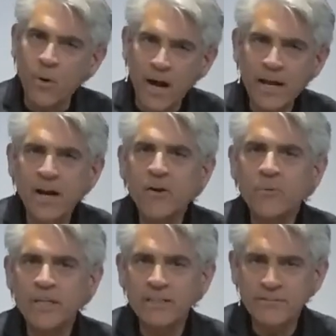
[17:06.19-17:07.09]
Why
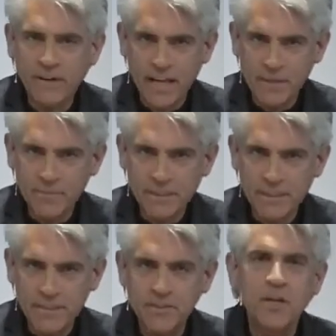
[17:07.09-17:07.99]
are we divine
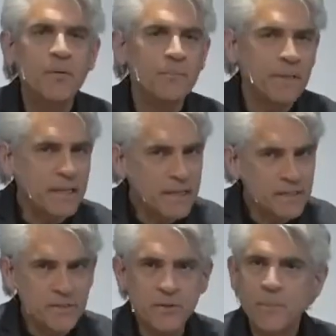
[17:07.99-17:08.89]
beings?
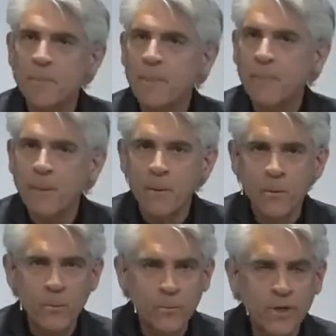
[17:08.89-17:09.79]
Because
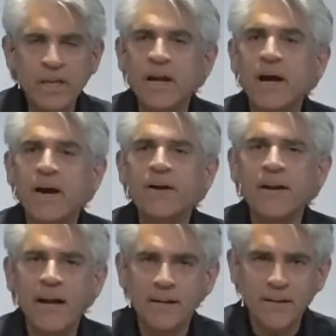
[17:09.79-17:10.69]
we
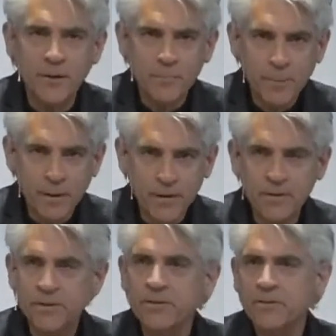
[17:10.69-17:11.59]
are not
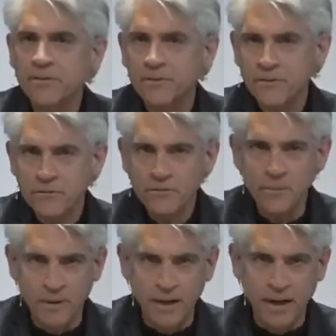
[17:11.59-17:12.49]
apart
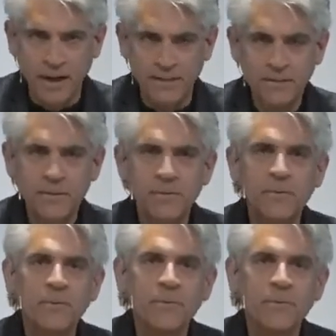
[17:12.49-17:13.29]
from God.